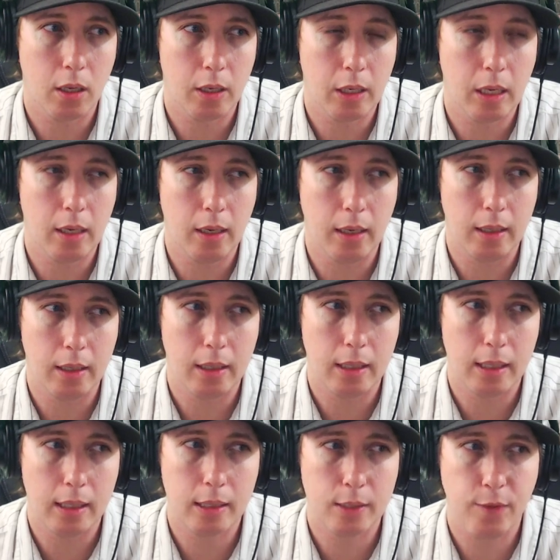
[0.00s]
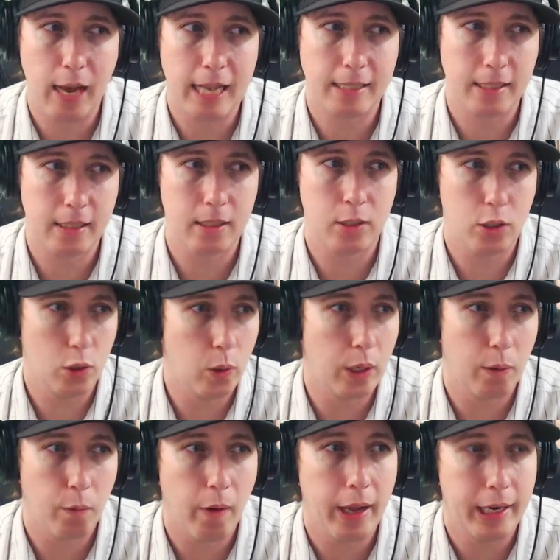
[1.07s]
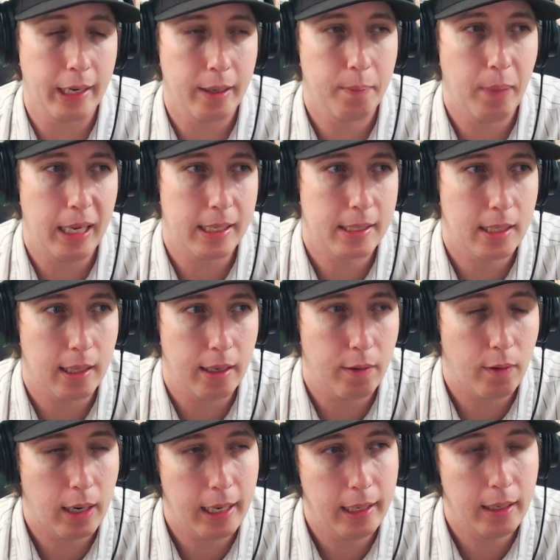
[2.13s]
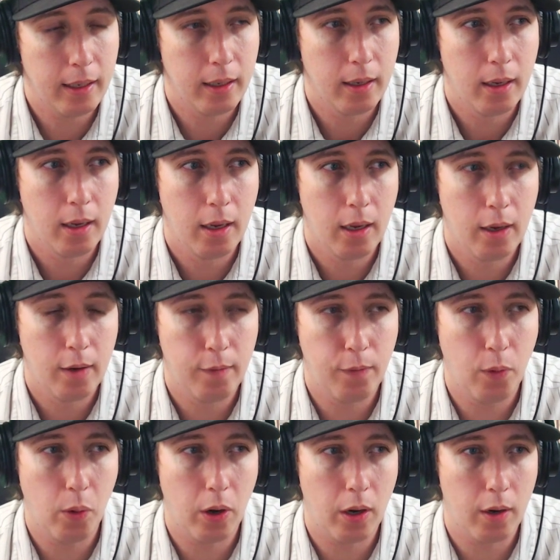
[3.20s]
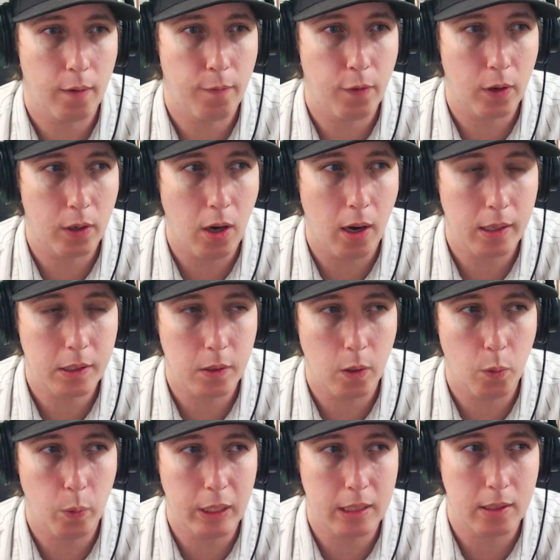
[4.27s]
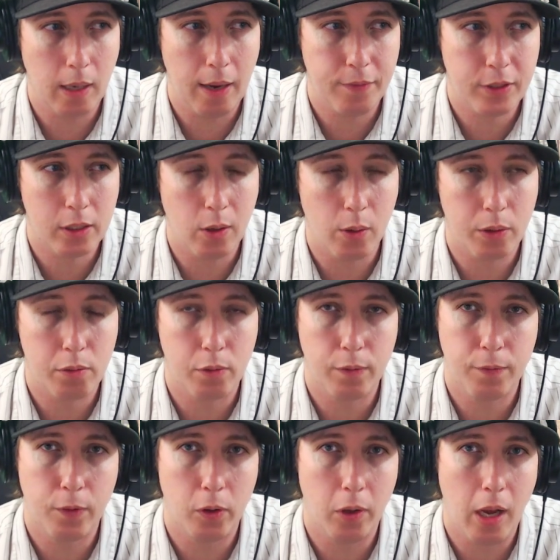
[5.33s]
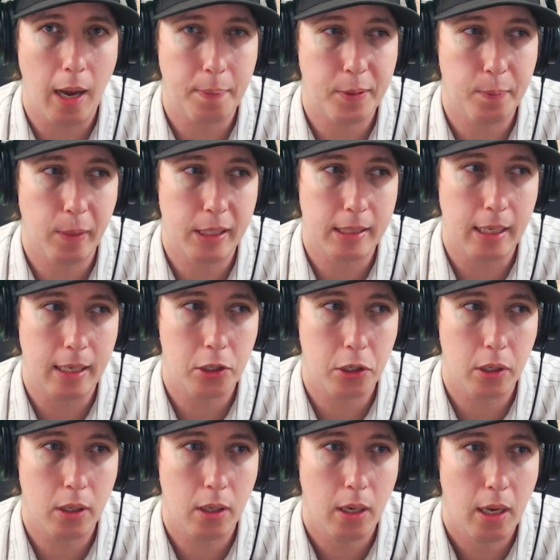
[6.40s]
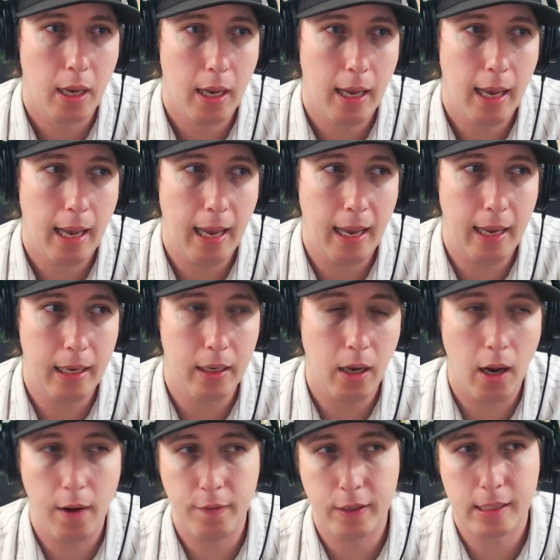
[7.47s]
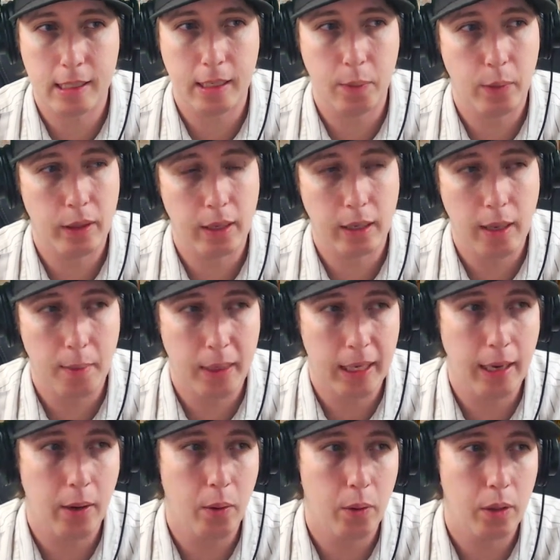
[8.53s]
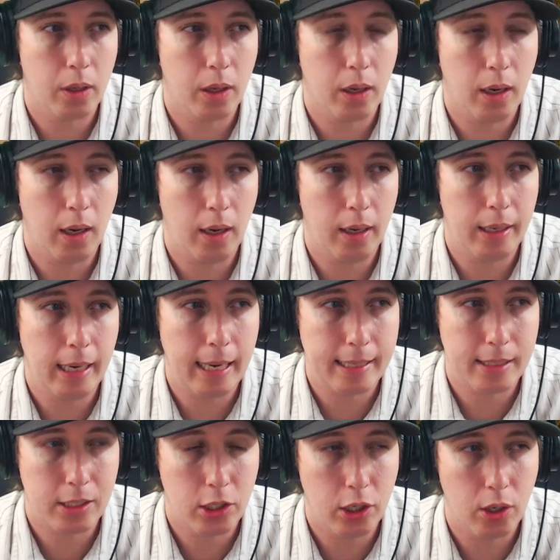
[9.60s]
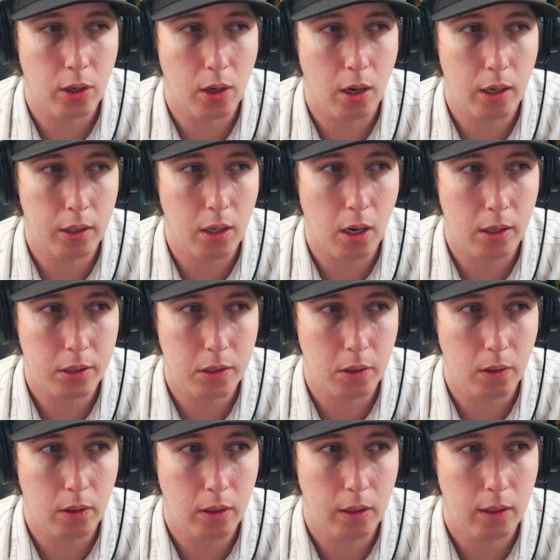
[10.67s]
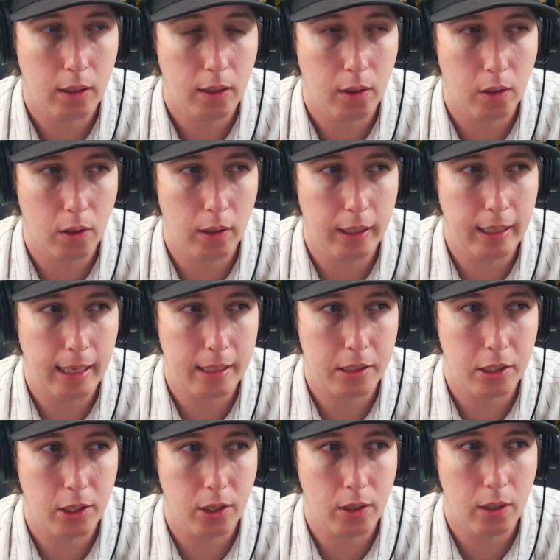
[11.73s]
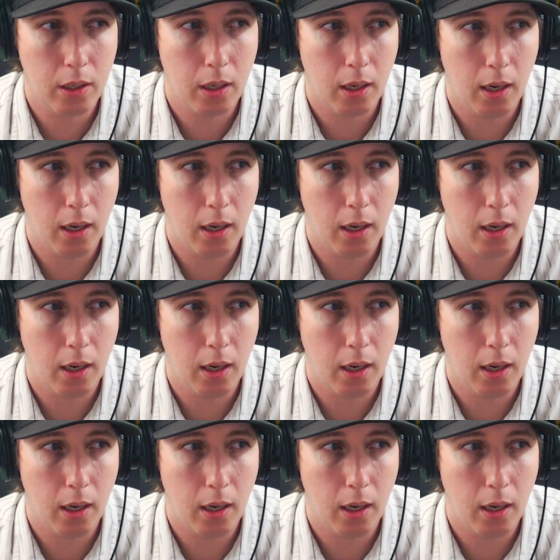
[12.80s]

you can run it, basically, right? For console, we still have to go through full optimization, and obviously with it coming out next year on console, early next year,